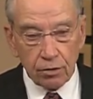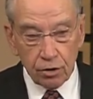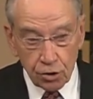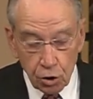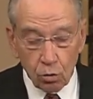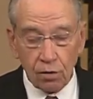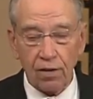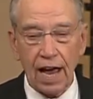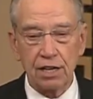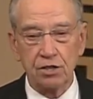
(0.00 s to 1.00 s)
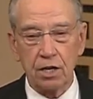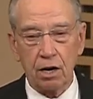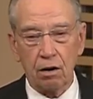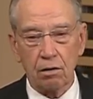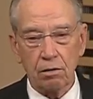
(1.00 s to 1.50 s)
June of last
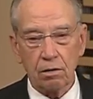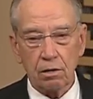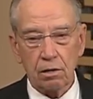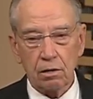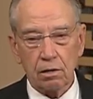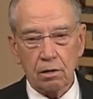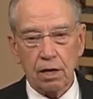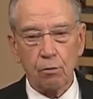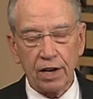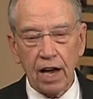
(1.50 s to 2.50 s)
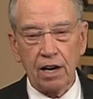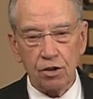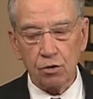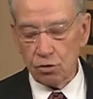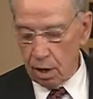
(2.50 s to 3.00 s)
year that we got to
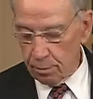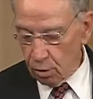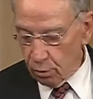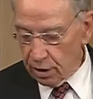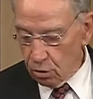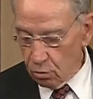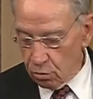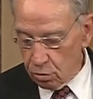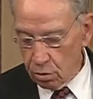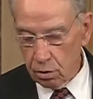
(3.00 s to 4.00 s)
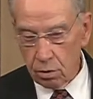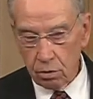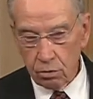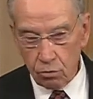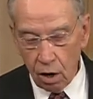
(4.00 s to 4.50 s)
do something to reduce
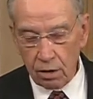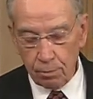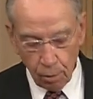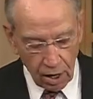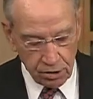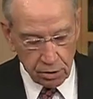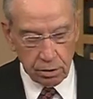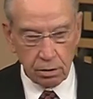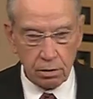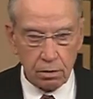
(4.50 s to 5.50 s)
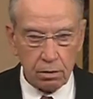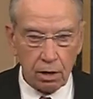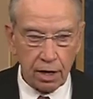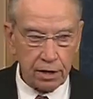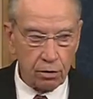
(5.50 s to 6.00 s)
drug prices.
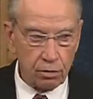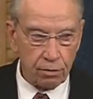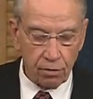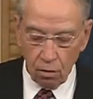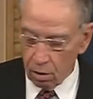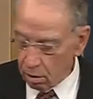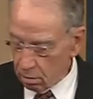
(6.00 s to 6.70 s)
I yield the floor.